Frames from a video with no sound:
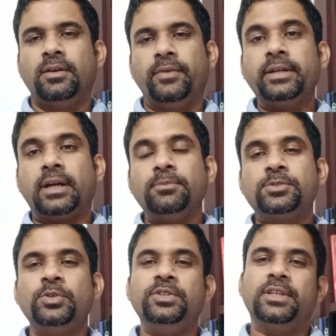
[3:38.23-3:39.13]
When it
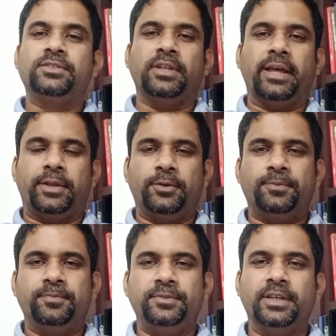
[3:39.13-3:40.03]
comes to Indian
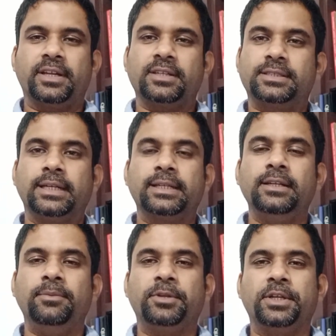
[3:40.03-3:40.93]
scenario, there are
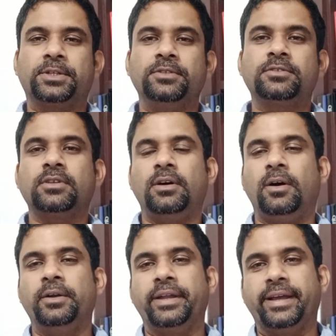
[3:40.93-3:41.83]
certain limitations
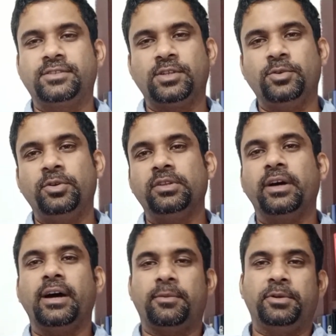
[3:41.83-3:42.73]
on executing
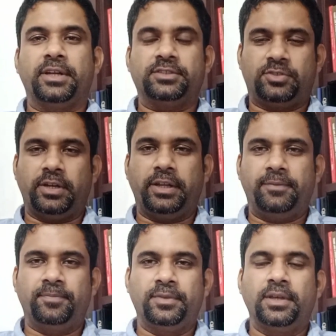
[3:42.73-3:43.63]
the arbitrage
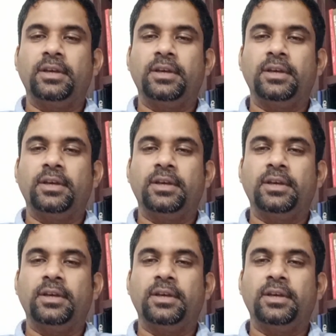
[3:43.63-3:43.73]
trading.